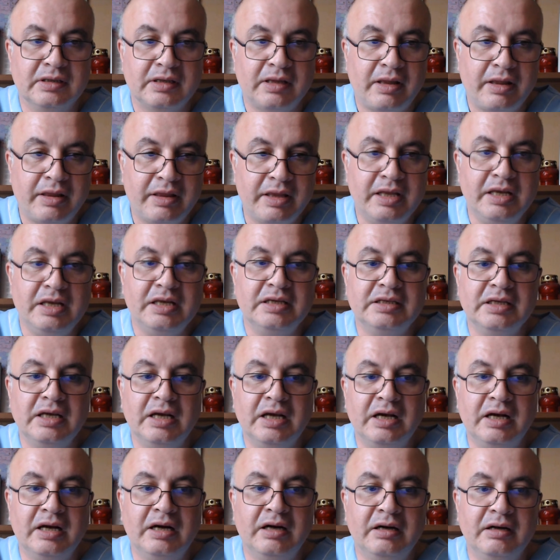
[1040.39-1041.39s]
These
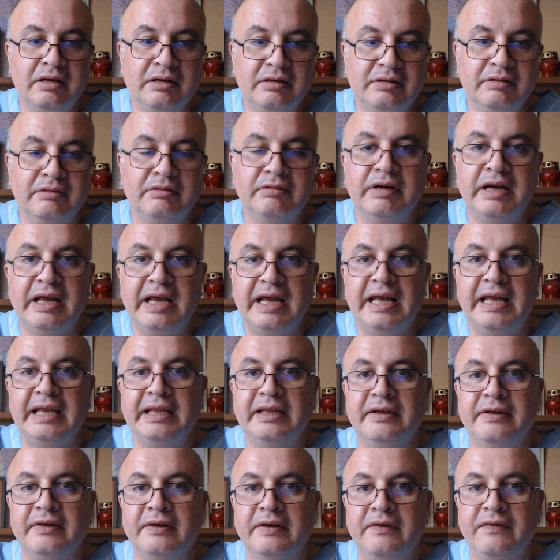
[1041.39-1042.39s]
are the red
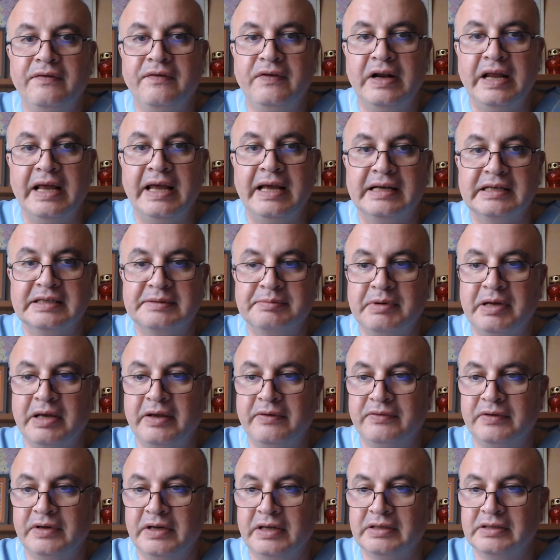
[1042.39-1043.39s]
flags, my
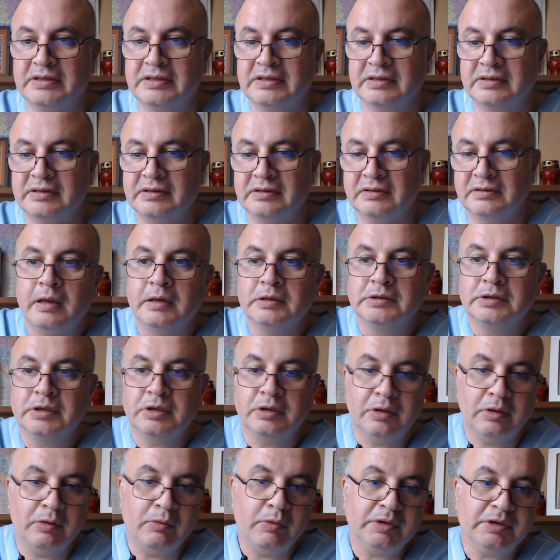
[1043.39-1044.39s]
friends.
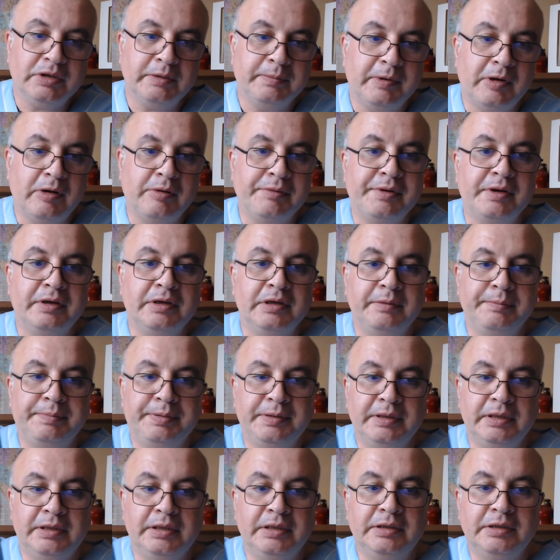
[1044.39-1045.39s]
So what about their
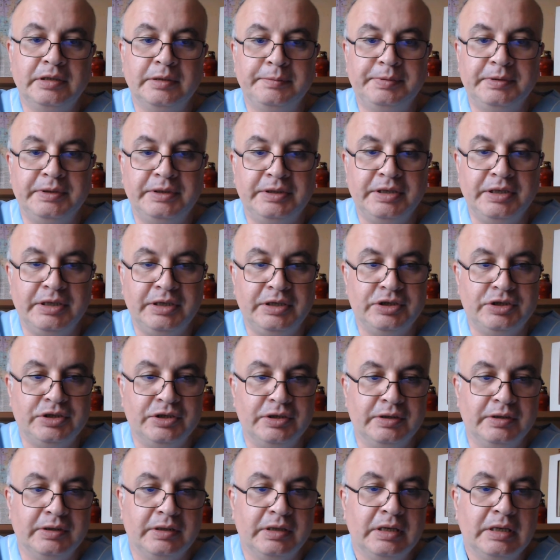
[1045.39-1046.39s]

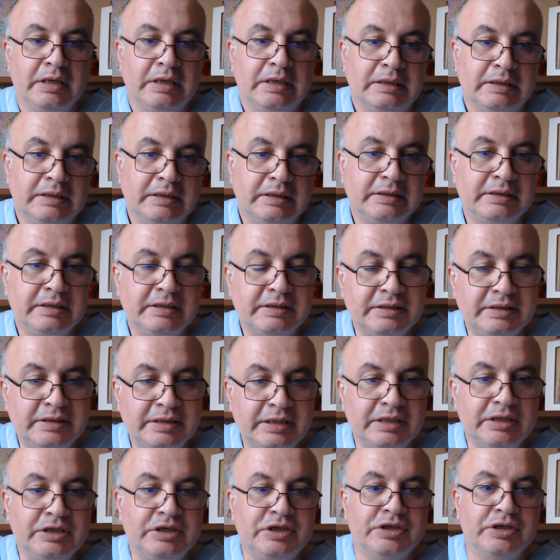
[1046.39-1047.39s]
interpretation? The
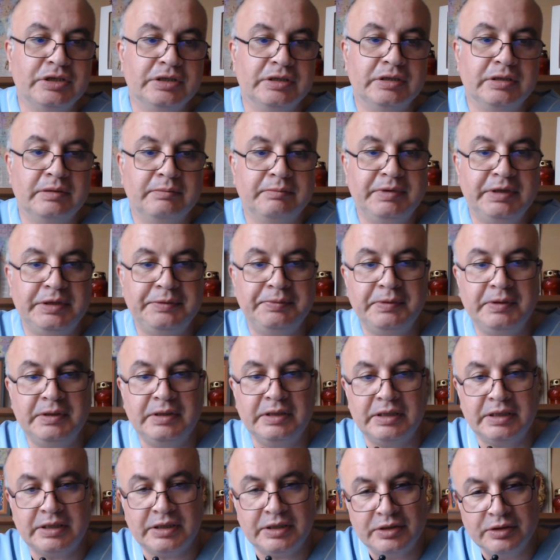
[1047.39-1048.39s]
distinction between
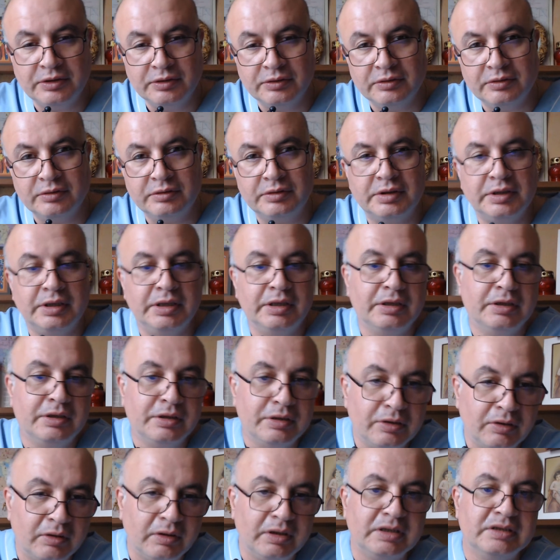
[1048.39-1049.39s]
acute and
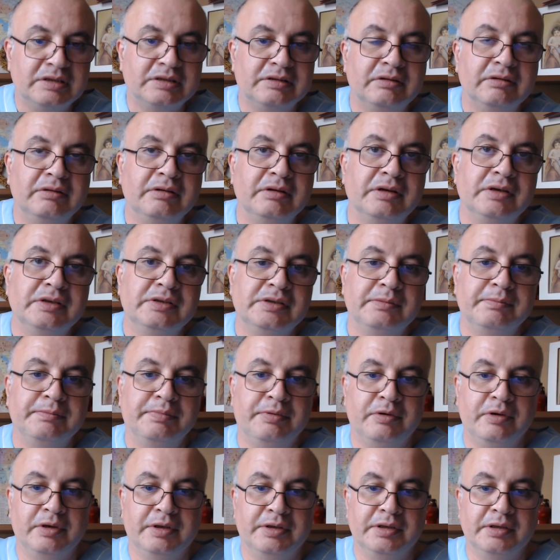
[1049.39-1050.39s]
chronic stridor is
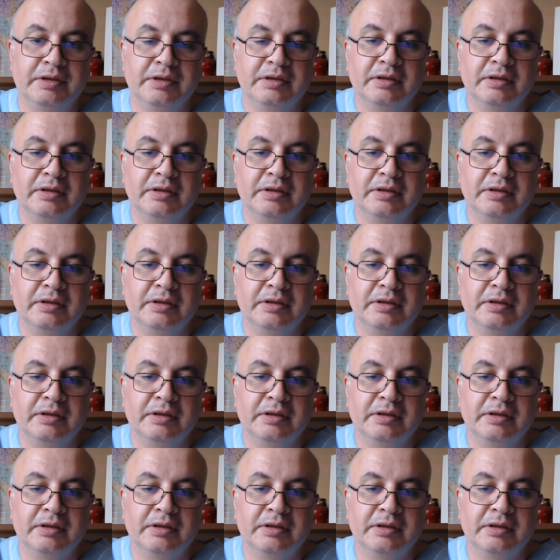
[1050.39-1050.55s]
important.